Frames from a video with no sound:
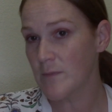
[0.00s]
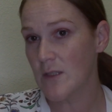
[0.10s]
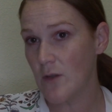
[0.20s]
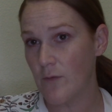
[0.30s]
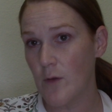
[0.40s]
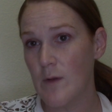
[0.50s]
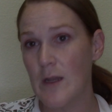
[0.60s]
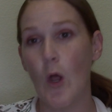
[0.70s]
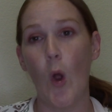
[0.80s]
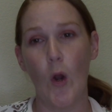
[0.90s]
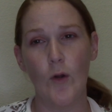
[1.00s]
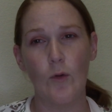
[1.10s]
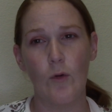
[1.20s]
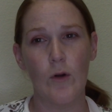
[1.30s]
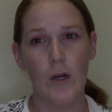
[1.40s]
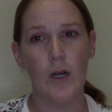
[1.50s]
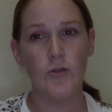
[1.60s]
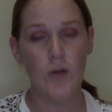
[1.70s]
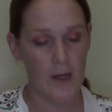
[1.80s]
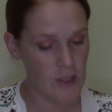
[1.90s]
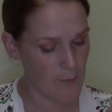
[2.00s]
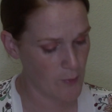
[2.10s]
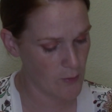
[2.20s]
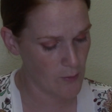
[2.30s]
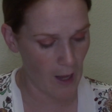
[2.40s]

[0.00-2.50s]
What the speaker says: So if you need a hardcore dry shampoo,